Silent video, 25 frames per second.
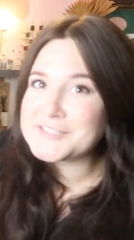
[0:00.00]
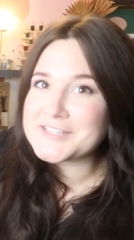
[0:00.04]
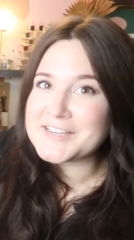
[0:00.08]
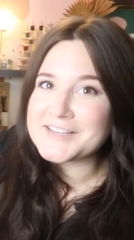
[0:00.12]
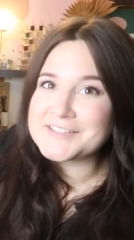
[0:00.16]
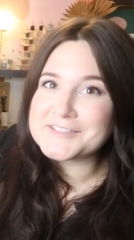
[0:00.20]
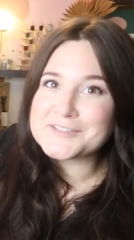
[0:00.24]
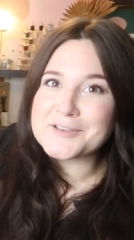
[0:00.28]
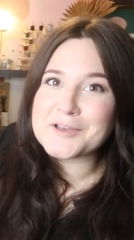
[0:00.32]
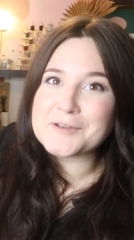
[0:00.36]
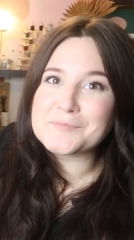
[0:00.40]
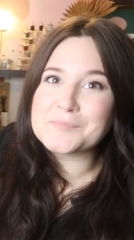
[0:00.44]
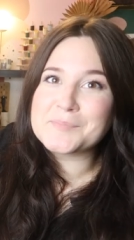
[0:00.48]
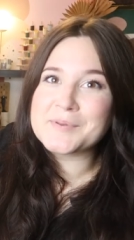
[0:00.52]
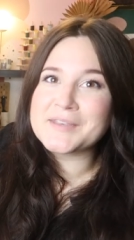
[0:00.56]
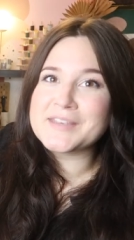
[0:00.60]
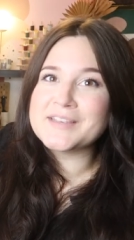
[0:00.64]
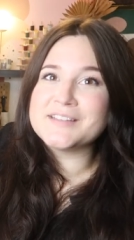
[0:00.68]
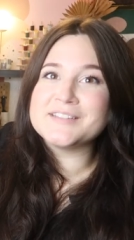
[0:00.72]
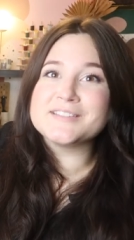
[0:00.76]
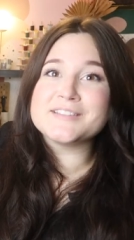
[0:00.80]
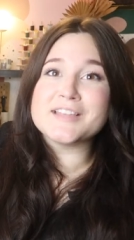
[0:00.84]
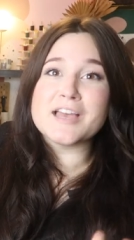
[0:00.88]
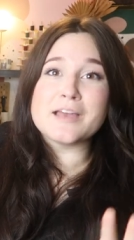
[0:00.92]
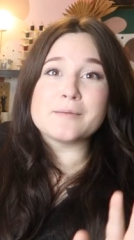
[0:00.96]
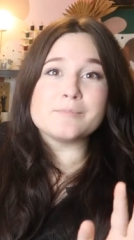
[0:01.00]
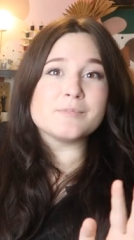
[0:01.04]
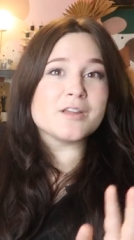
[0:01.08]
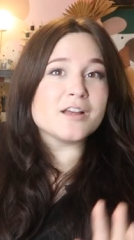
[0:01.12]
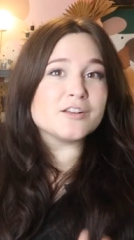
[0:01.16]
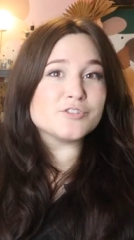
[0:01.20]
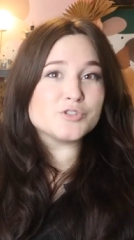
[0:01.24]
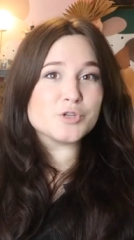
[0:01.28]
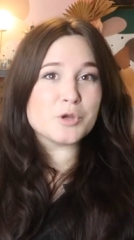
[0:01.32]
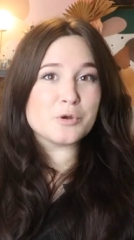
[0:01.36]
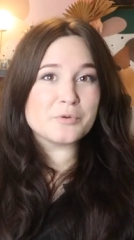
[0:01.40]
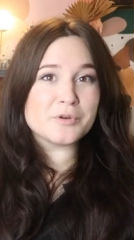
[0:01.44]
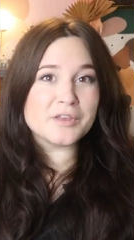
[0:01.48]
Sézane piece I'm
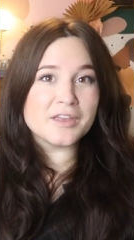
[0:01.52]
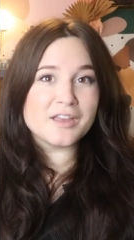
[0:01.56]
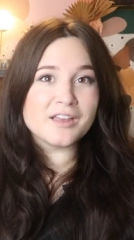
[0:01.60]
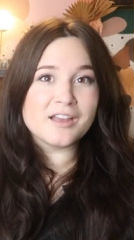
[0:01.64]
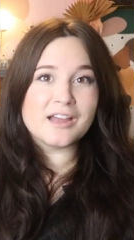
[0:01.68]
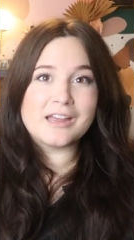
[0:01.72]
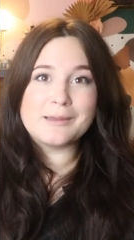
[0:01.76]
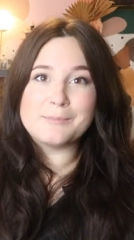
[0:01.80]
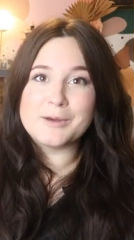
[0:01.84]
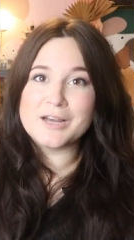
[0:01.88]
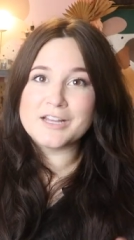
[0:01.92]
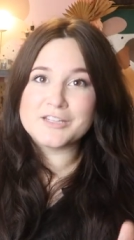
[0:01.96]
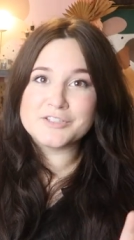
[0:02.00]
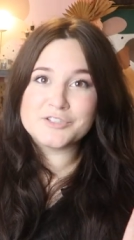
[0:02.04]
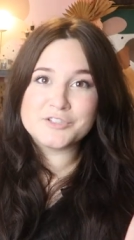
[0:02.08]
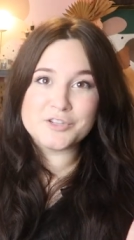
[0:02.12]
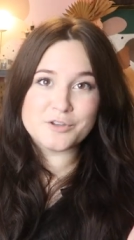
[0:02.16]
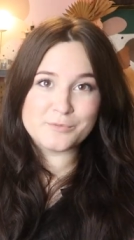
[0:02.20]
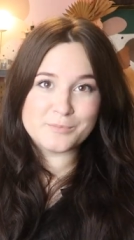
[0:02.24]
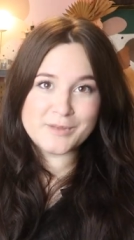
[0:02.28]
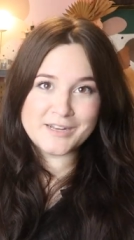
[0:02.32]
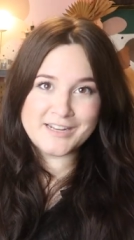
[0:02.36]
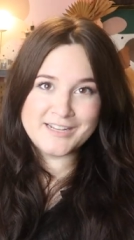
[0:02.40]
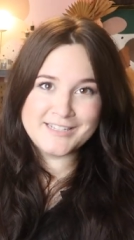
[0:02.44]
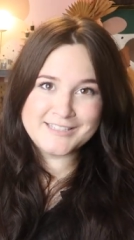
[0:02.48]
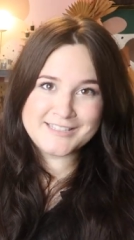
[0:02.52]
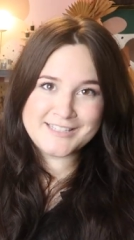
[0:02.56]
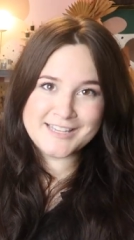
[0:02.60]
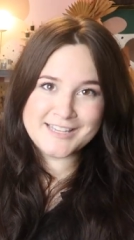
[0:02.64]
not joking I bought so many